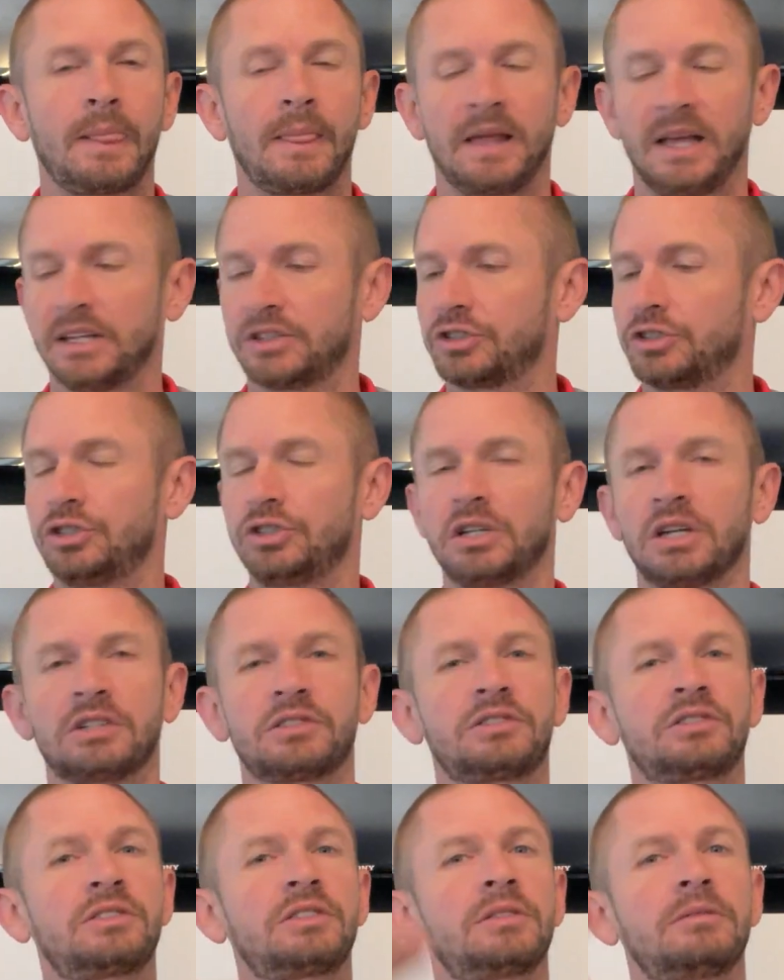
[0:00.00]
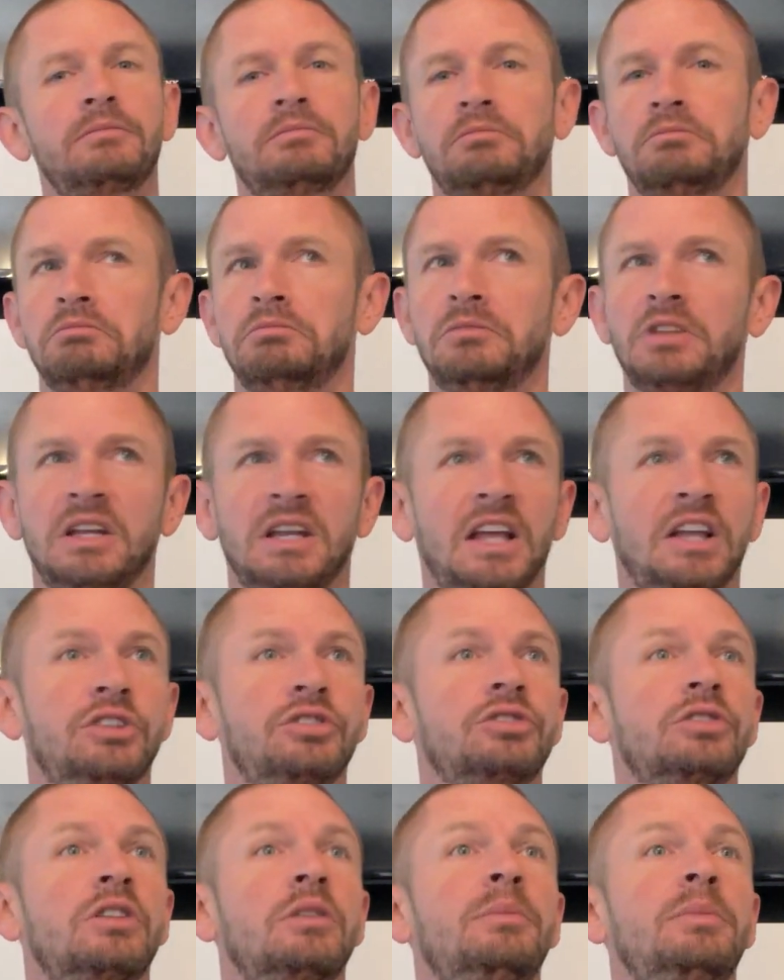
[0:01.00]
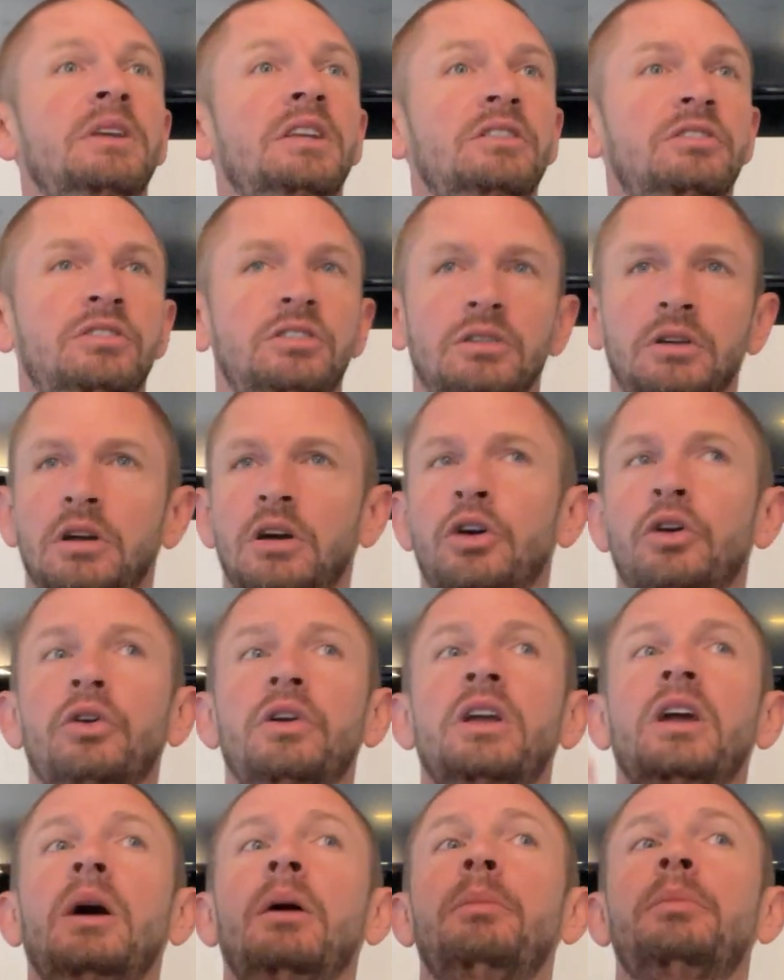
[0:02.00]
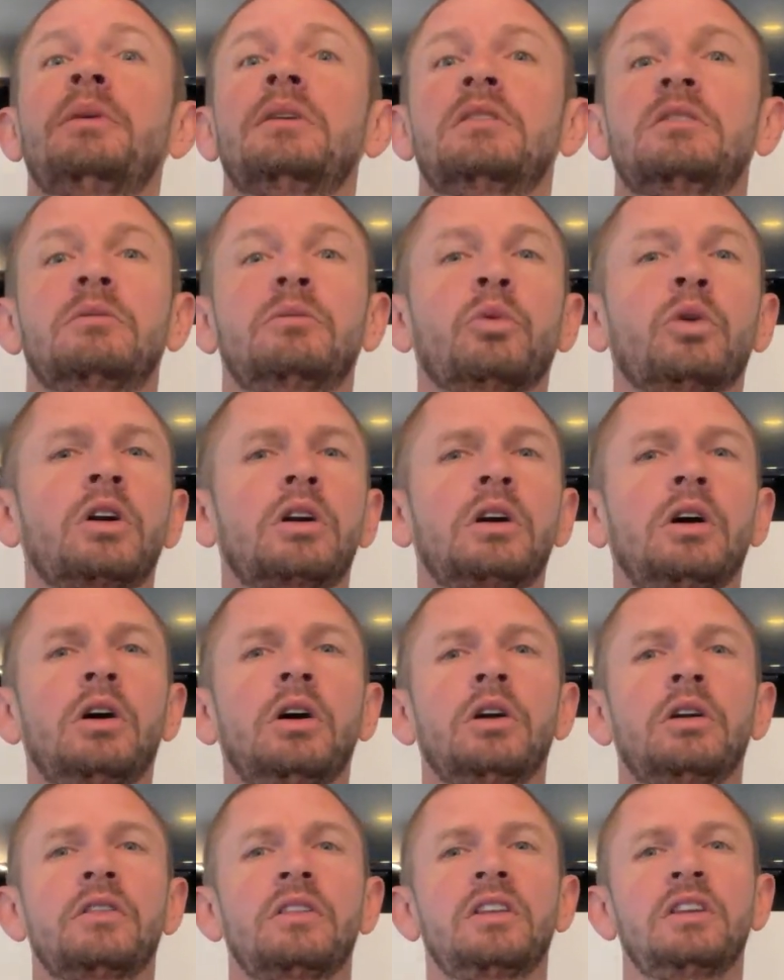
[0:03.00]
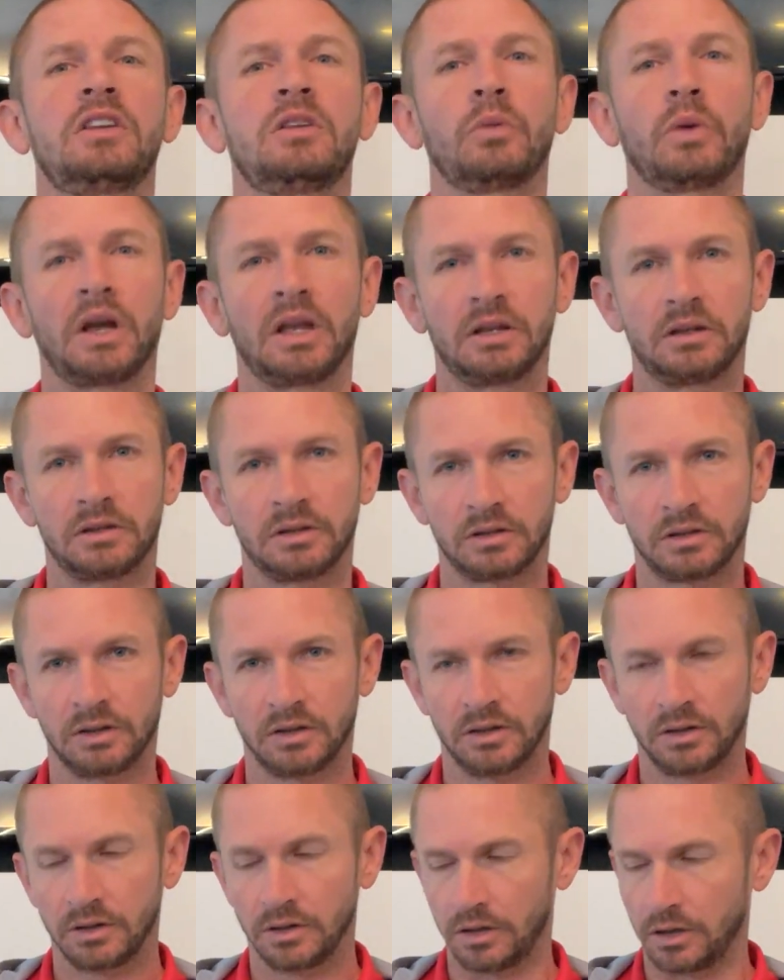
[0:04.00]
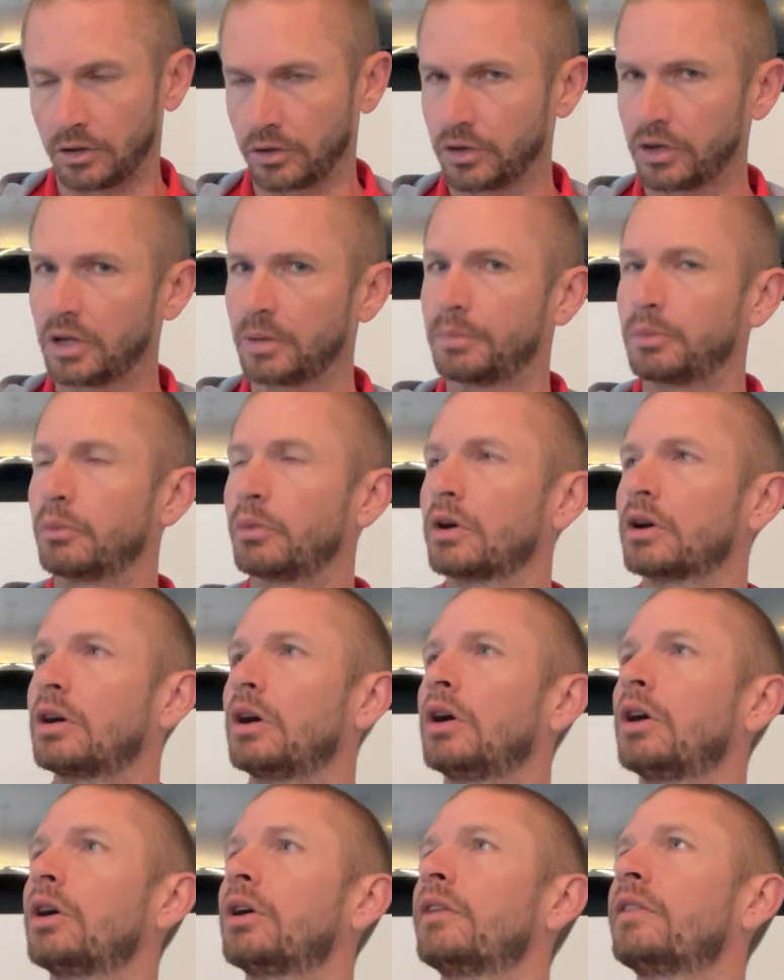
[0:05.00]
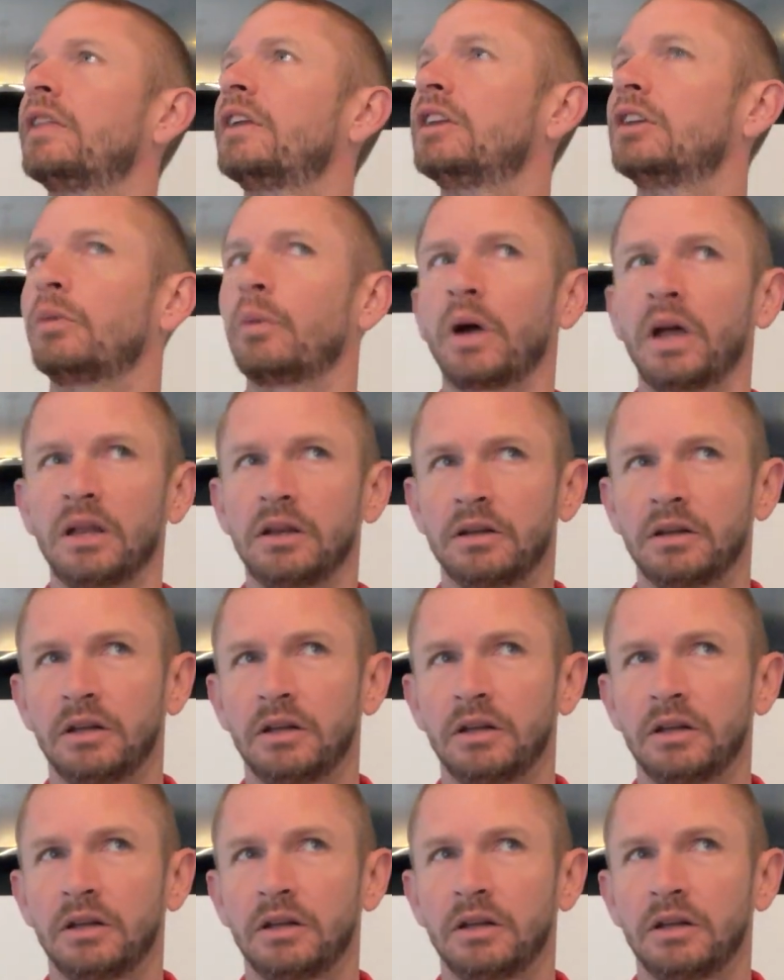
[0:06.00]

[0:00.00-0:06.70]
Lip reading: It's just the nature of the beast. You hurry up and work hard, and then you wait. You hurry up and work hard, and then you wait.